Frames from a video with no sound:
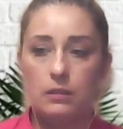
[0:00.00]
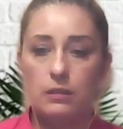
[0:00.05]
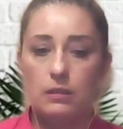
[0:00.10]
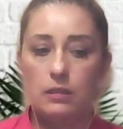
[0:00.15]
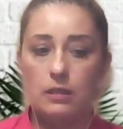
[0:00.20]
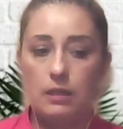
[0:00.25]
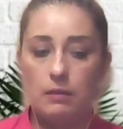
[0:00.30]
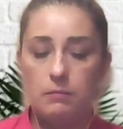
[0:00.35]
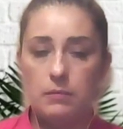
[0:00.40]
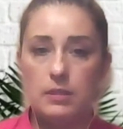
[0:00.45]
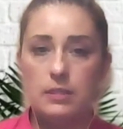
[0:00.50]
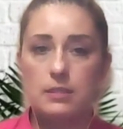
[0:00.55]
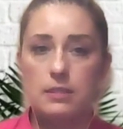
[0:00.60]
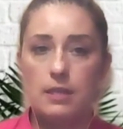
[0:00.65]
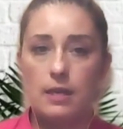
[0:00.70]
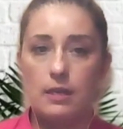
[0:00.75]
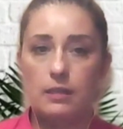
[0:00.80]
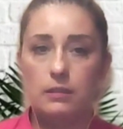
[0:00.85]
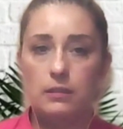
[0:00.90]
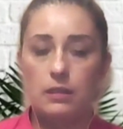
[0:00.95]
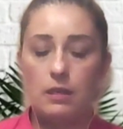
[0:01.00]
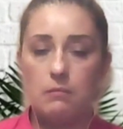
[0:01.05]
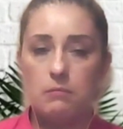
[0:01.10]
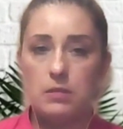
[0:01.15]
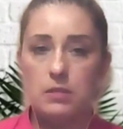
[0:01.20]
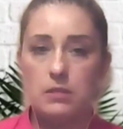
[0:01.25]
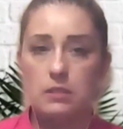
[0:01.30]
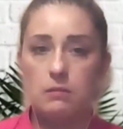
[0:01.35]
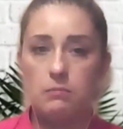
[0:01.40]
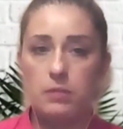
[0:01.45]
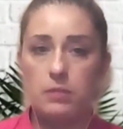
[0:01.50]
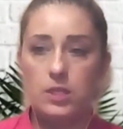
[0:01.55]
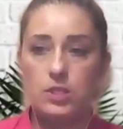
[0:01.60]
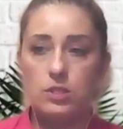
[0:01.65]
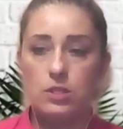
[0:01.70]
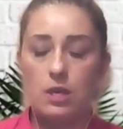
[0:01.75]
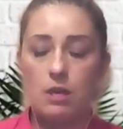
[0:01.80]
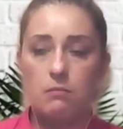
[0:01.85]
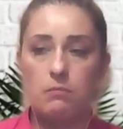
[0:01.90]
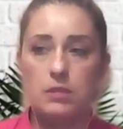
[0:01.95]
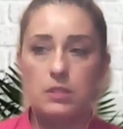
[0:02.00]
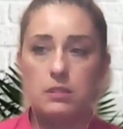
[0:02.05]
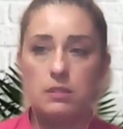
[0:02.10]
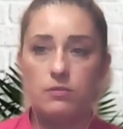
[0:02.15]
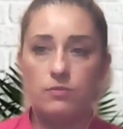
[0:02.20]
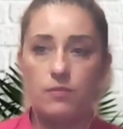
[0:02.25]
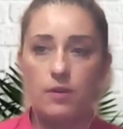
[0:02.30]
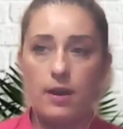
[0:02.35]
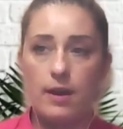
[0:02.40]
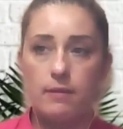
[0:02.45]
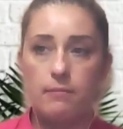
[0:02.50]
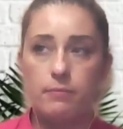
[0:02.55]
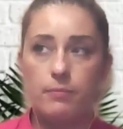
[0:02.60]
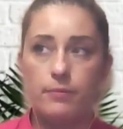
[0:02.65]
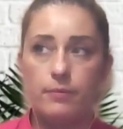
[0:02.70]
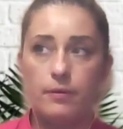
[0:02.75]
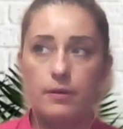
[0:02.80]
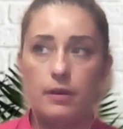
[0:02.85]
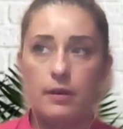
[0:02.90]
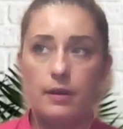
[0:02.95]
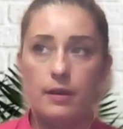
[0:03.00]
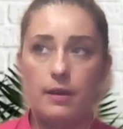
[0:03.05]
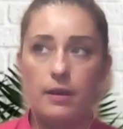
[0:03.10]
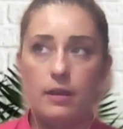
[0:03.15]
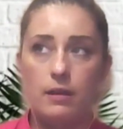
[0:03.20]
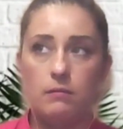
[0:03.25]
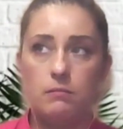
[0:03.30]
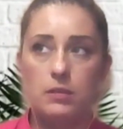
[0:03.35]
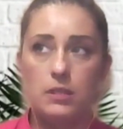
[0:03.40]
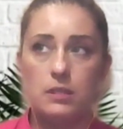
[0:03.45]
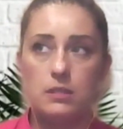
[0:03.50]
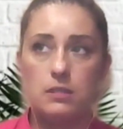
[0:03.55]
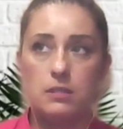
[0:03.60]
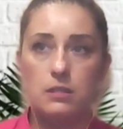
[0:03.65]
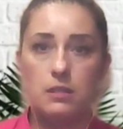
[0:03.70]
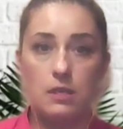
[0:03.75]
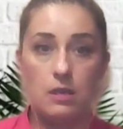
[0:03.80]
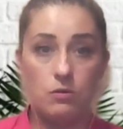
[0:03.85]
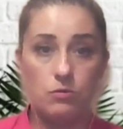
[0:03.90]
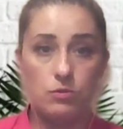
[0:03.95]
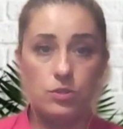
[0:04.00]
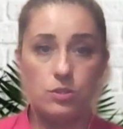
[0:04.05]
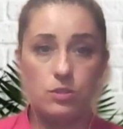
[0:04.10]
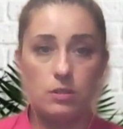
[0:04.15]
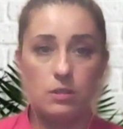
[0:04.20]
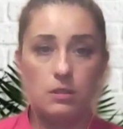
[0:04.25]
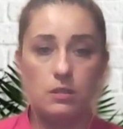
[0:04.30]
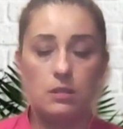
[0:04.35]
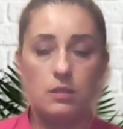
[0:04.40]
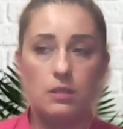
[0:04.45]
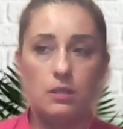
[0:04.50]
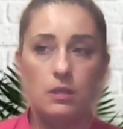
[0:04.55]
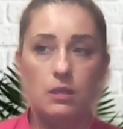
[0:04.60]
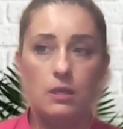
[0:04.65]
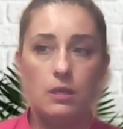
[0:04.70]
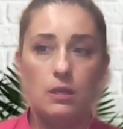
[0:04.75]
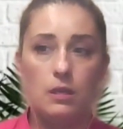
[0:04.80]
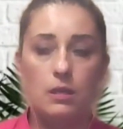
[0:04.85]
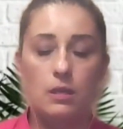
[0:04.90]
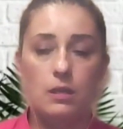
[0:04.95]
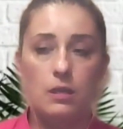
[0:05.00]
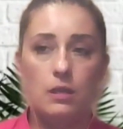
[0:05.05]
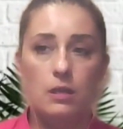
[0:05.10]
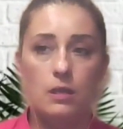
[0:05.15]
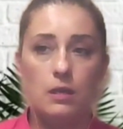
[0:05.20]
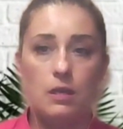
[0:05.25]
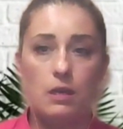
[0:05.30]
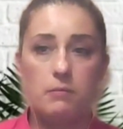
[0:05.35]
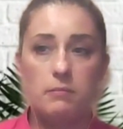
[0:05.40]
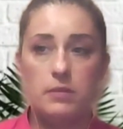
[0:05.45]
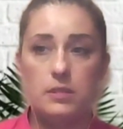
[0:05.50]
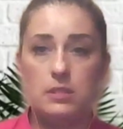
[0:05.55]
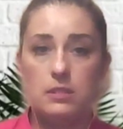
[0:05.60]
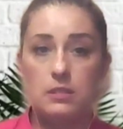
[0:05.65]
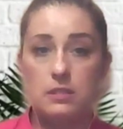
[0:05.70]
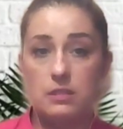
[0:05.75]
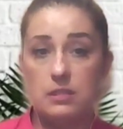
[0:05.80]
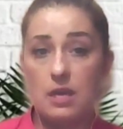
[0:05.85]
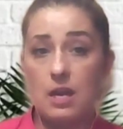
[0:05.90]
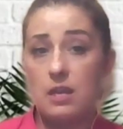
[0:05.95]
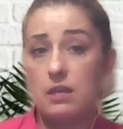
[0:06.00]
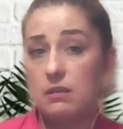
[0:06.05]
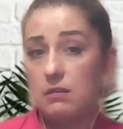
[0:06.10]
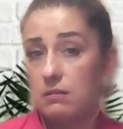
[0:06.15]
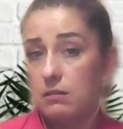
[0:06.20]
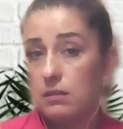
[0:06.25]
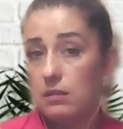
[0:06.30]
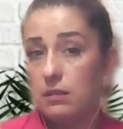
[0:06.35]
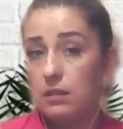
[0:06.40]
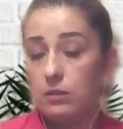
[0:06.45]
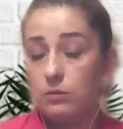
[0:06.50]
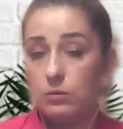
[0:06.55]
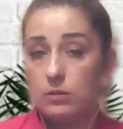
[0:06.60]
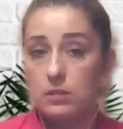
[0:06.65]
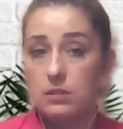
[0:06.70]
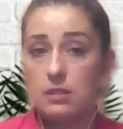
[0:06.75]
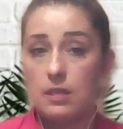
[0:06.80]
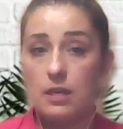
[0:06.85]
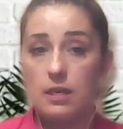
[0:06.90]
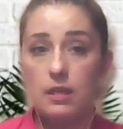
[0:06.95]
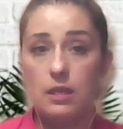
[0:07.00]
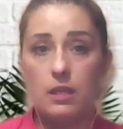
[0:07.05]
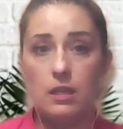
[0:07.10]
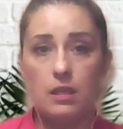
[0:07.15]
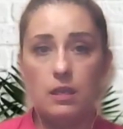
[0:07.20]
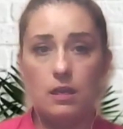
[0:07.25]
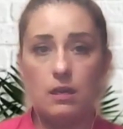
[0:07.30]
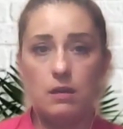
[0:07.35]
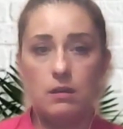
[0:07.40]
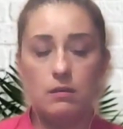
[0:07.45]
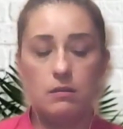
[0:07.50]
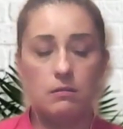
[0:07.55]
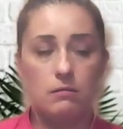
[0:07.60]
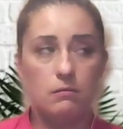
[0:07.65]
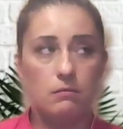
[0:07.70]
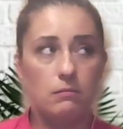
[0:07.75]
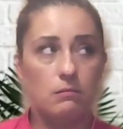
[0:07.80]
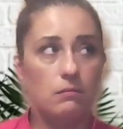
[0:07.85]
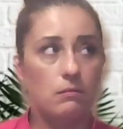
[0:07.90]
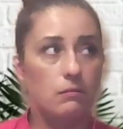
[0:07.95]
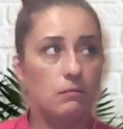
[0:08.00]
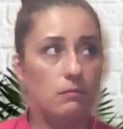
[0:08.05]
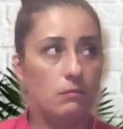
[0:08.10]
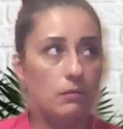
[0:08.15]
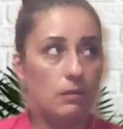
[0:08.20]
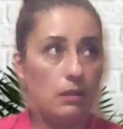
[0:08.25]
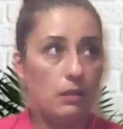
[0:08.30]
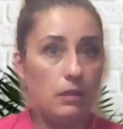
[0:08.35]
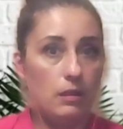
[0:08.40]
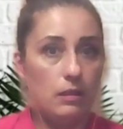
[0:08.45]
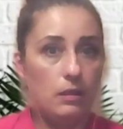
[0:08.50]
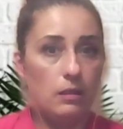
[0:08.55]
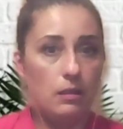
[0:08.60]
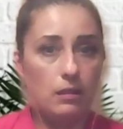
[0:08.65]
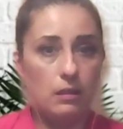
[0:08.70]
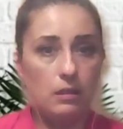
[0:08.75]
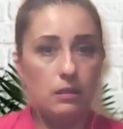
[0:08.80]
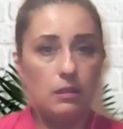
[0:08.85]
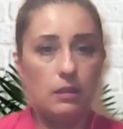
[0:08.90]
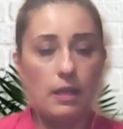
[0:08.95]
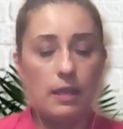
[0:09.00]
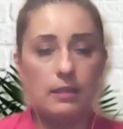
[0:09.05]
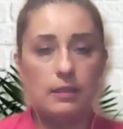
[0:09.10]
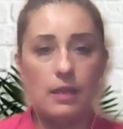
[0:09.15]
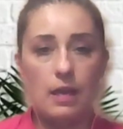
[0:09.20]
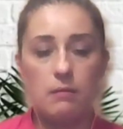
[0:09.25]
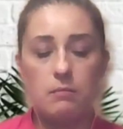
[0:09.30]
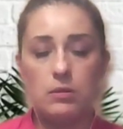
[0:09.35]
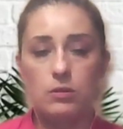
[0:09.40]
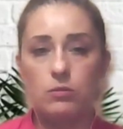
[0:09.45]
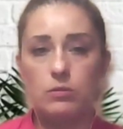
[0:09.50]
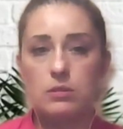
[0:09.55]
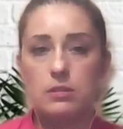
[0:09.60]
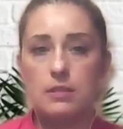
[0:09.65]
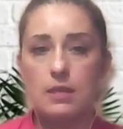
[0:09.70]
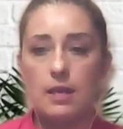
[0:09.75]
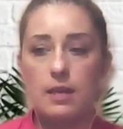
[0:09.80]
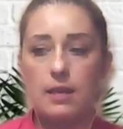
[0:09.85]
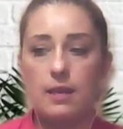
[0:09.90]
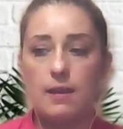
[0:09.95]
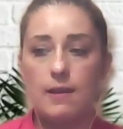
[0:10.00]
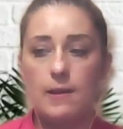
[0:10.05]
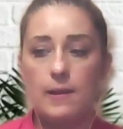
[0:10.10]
I miss that. I miss the beach. I miss the vibe. I miss the ocean. I miss the sun. It was sunny here. In daytime it was sunny,